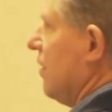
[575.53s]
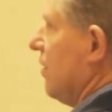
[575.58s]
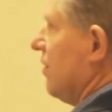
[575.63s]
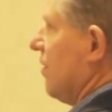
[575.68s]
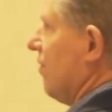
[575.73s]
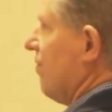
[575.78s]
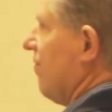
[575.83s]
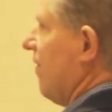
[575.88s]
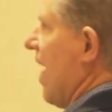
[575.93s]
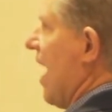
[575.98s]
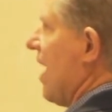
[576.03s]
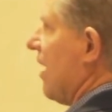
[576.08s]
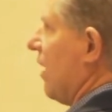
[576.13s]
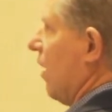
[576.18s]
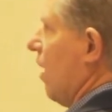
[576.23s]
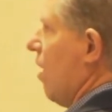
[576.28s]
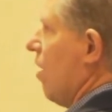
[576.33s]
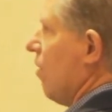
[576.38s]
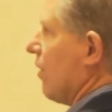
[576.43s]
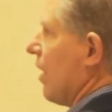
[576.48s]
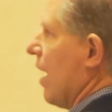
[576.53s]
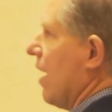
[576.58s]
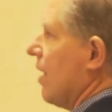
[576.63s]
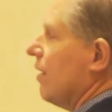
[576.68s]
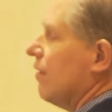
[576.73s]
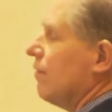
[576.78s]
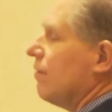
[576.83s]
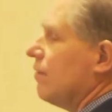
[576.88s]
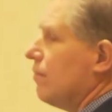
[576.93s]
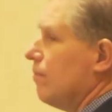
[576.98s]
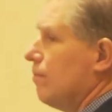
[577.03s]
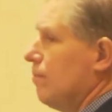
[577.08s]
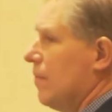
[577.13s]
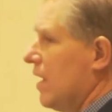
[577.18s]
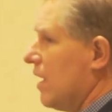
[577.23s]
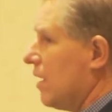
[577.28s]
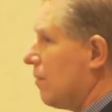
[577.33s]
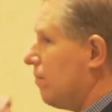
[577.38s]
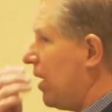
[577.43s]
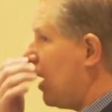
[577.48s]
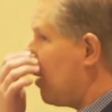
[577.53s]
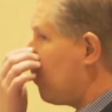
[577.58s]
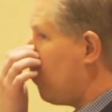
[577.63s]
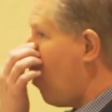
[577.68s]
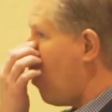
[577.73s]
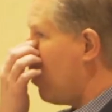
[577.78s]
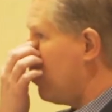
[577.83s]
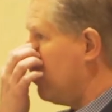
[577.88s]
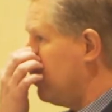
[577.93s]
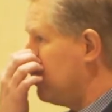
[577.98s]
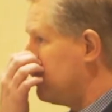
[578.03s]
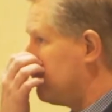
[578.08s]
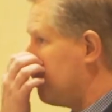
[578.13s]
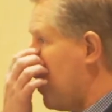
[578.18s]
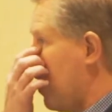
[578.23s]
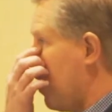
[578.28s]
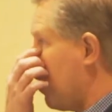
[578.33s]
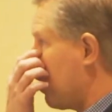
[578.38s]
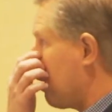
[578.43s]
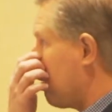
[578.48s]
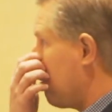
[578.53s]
the flat and elongated. Big part of the spec.